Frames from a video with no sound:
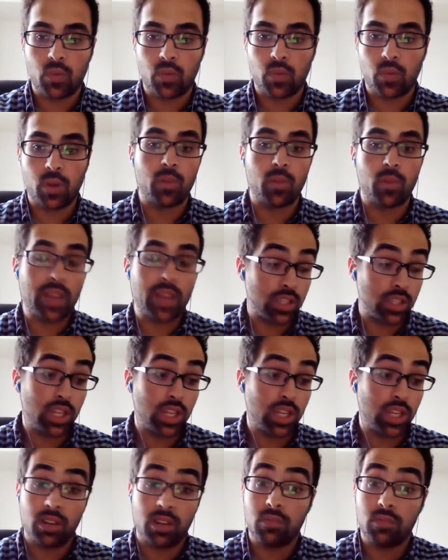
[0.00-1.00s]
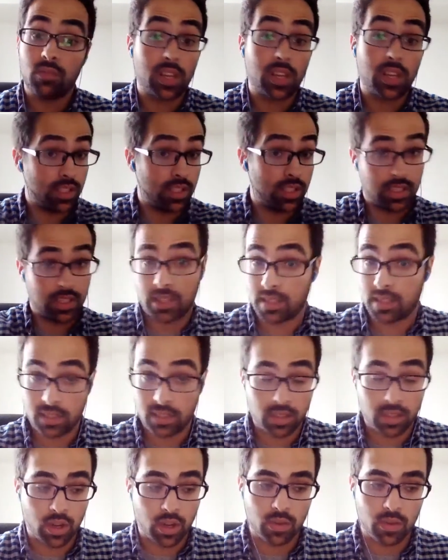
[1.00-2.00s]
when we're messaging, because that's,
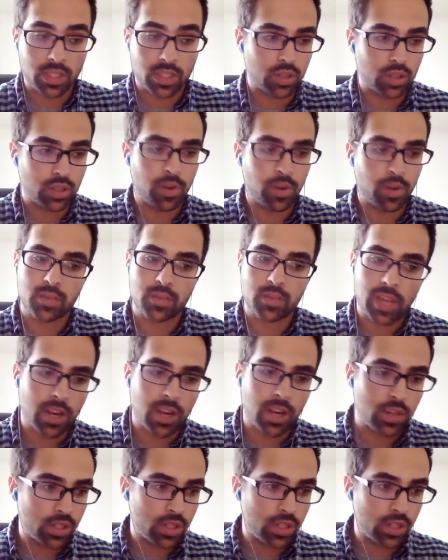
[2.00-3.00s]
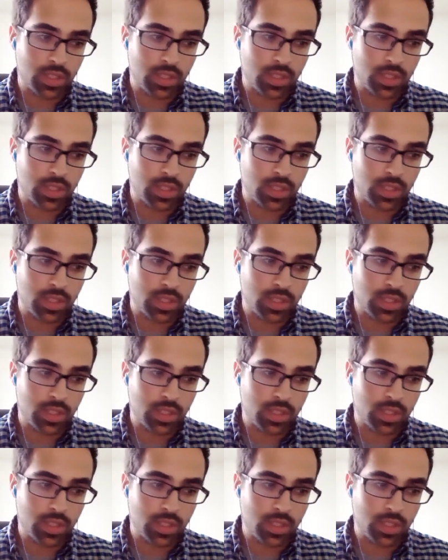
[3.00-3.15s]
you know, as digital project managers,